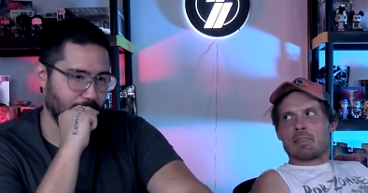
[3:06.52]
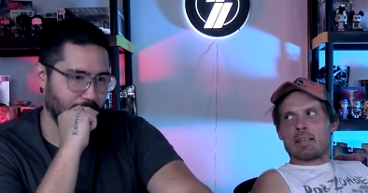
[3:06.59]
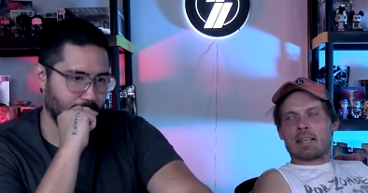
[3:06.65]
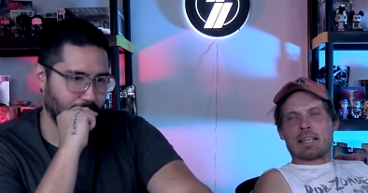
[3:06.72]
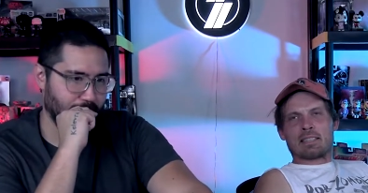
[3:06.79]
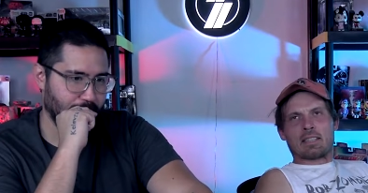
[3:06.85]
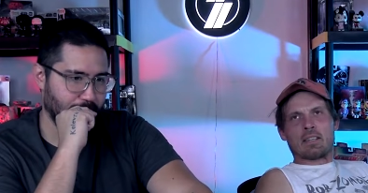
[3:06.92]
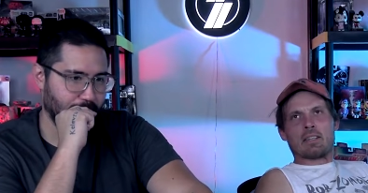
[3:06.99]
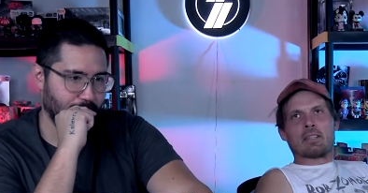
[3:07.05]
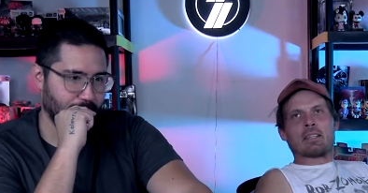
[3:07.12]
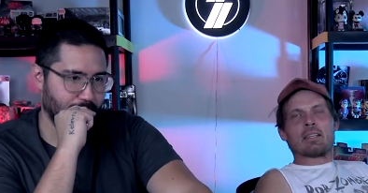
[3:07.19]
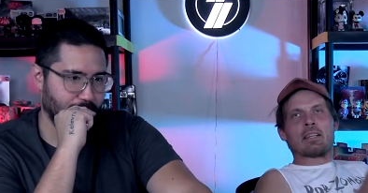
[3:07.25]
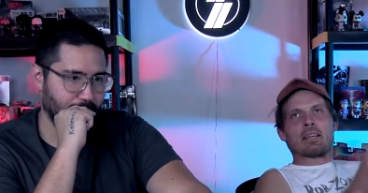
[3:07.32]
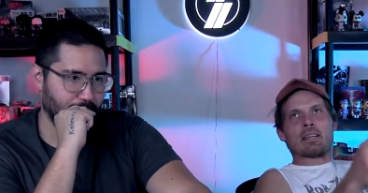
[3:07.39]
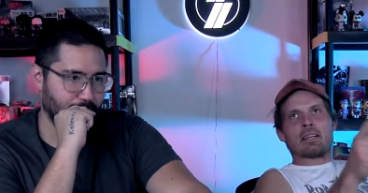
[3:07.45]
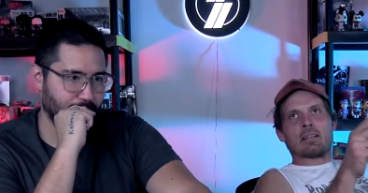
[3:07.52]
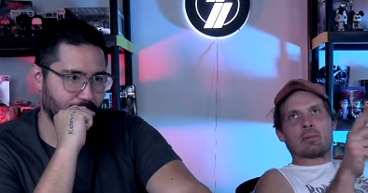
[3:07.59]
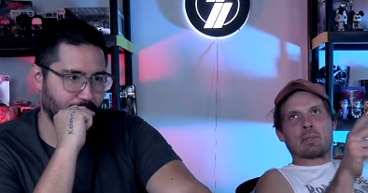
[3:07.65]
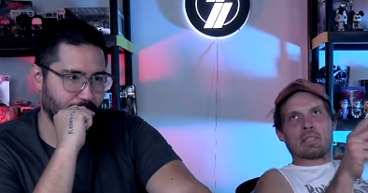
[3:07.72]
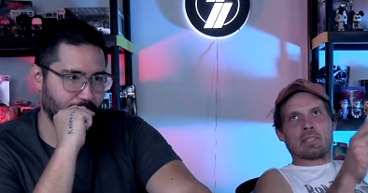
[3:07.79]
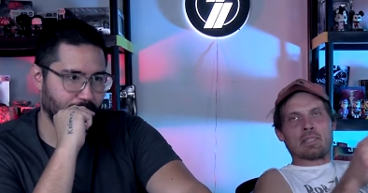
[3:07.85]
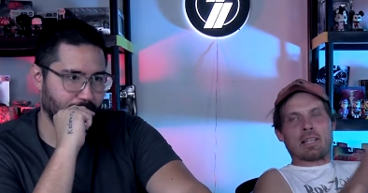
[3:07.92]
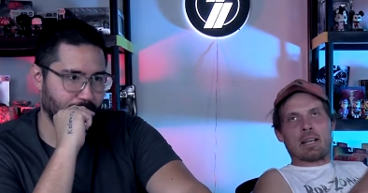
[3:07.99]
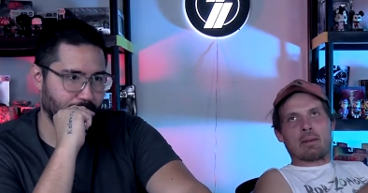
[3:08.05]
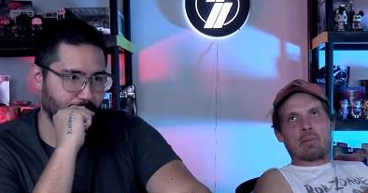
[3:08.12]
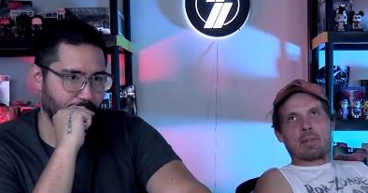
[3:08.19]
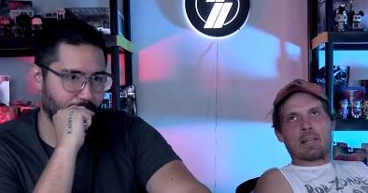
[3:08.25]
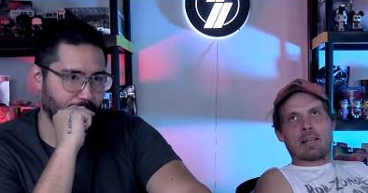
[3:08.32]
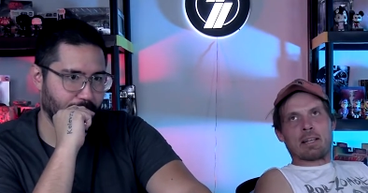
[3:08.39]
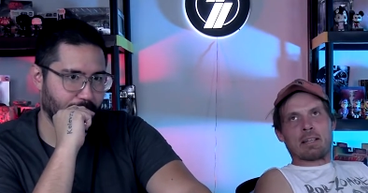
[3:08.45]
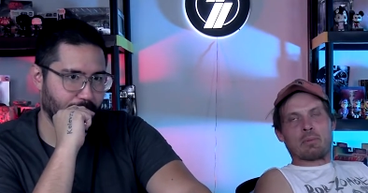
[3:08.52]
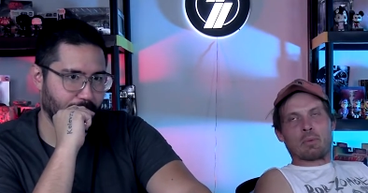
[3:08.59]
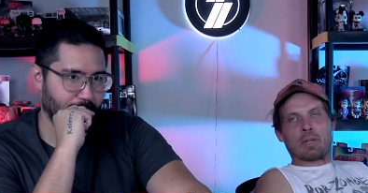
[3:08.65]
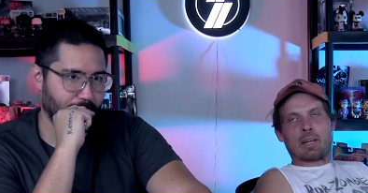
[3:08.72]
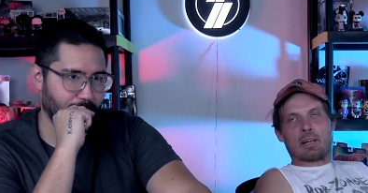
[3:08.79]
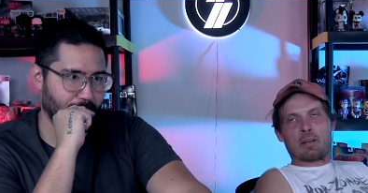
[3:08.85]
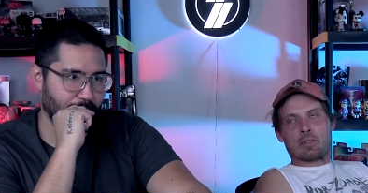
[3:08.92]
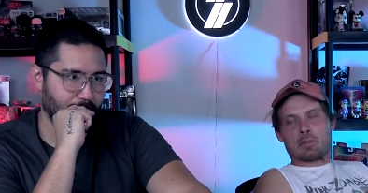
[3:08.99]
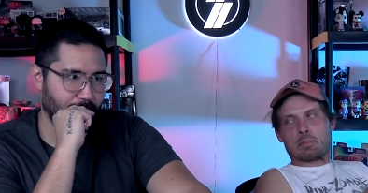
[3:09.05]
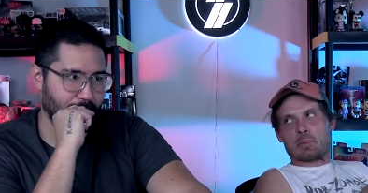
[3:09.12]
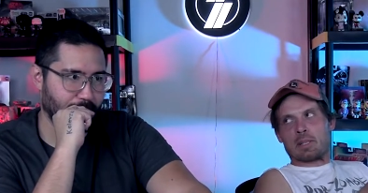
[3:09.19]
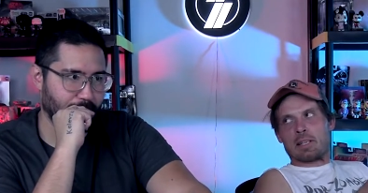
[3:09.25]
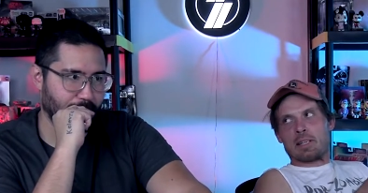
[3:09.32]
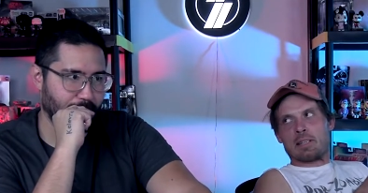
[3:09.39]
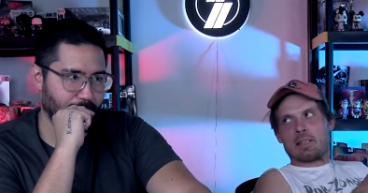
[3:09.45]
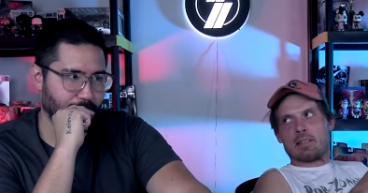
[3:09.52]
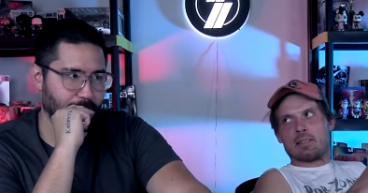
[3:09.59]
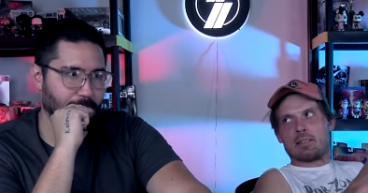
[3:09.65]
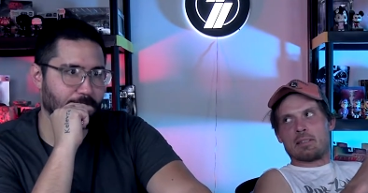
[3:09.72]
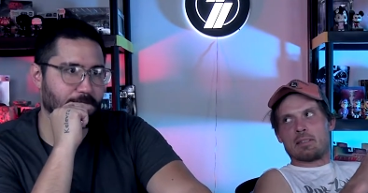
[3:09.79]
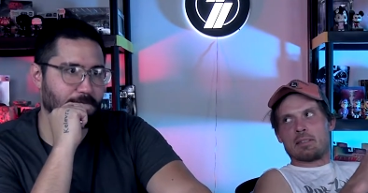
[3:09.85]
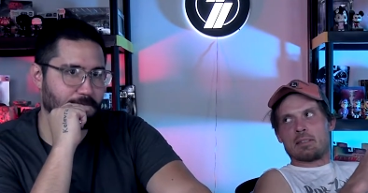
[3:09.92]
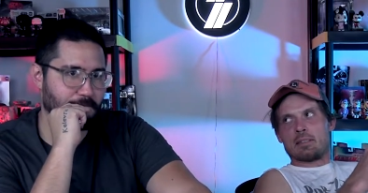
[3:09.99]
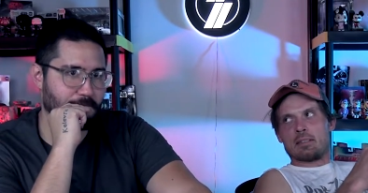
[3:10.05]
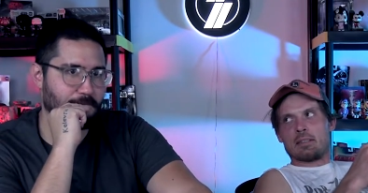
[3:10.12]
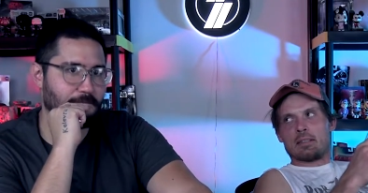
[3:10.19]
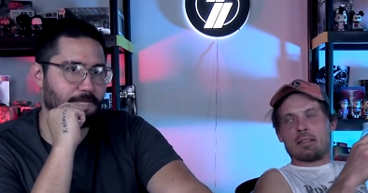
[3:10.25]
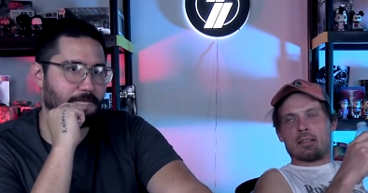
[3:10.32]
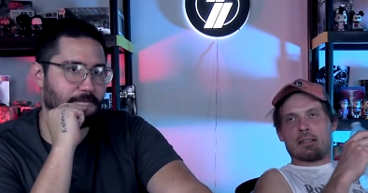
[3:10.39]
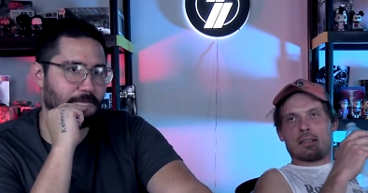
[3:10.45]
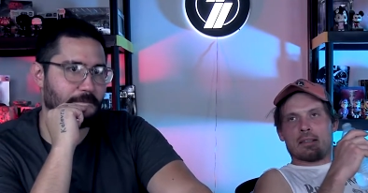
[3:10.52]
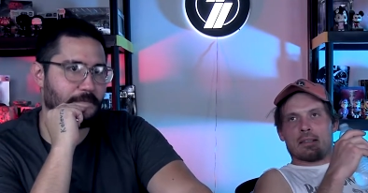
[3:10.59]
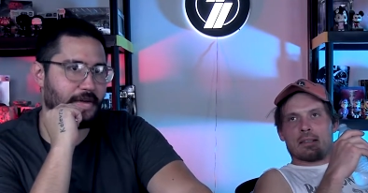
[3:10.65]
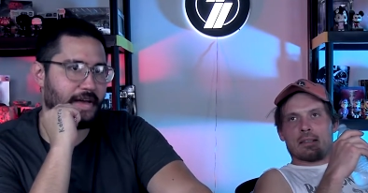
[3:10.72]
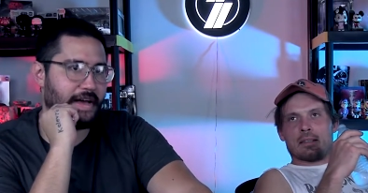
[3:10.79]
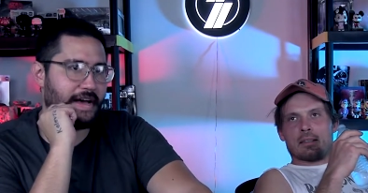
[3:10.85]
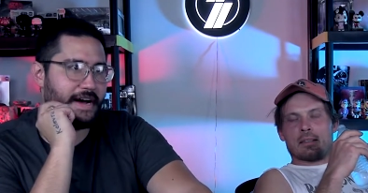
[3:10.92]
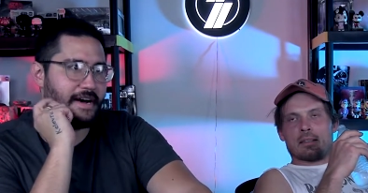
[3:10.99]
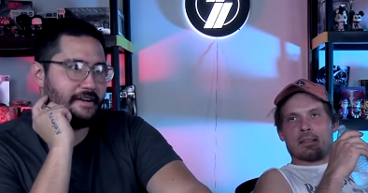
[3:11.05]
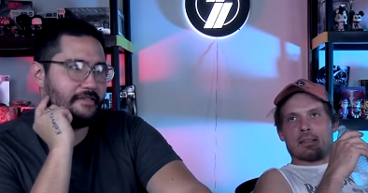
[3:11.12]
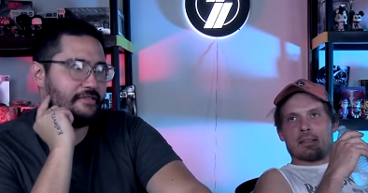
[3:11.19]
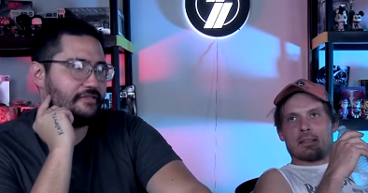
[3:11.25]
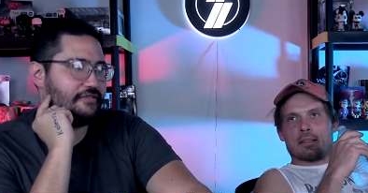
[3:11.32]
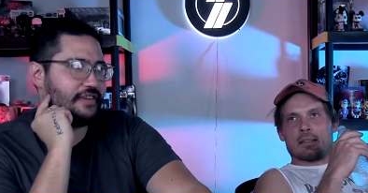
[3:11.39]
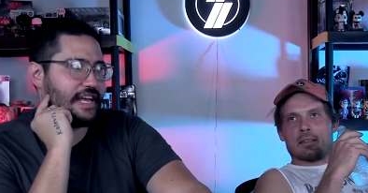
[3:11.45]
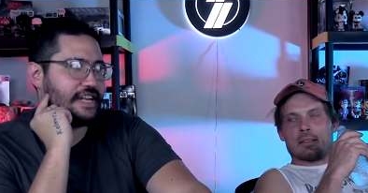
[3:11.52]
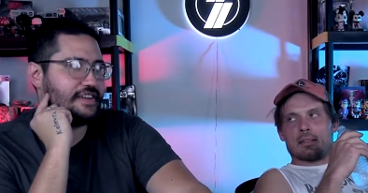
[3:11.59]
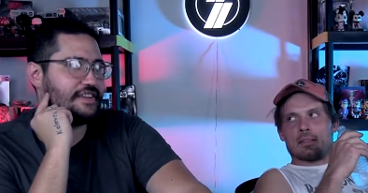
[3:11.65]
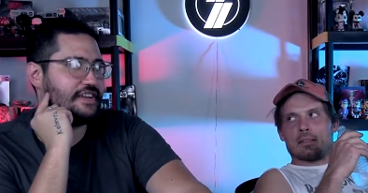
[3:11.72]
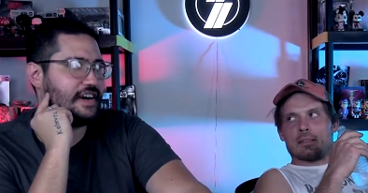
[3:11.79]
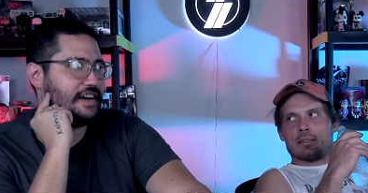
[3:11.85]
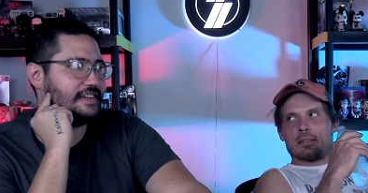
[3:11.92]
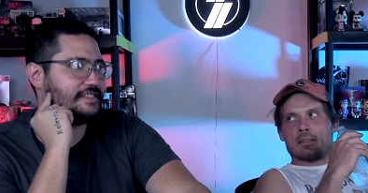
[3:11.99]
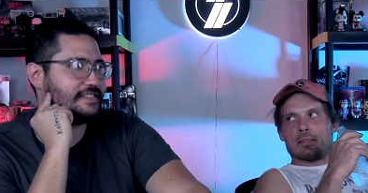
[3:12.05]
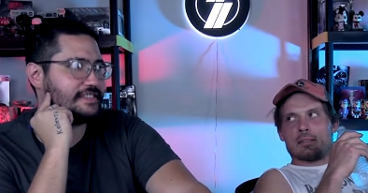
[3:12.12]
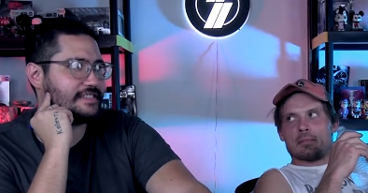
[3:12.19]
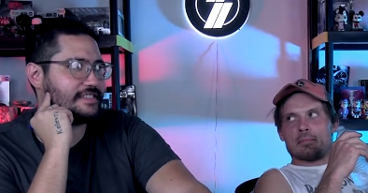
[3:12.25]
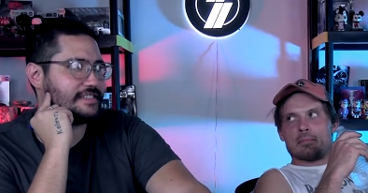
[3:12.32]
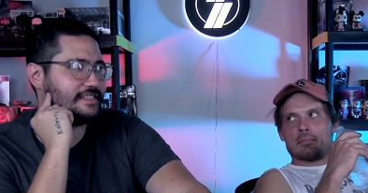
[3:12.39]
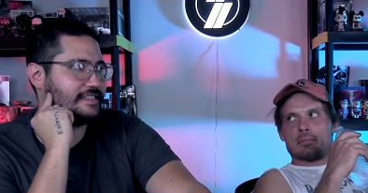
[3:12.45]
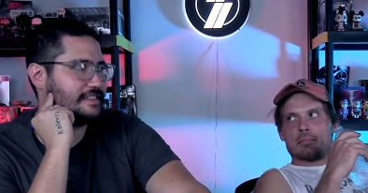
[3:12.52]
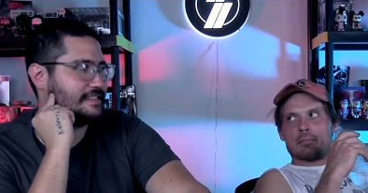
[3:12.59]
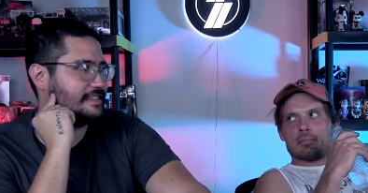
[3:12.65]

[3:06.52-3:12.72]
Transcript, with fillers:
Speaker 1: I guess other than uh, what's his name, the guy that Woody Harrelson played.
Speaker 2: Yeah, Finn does,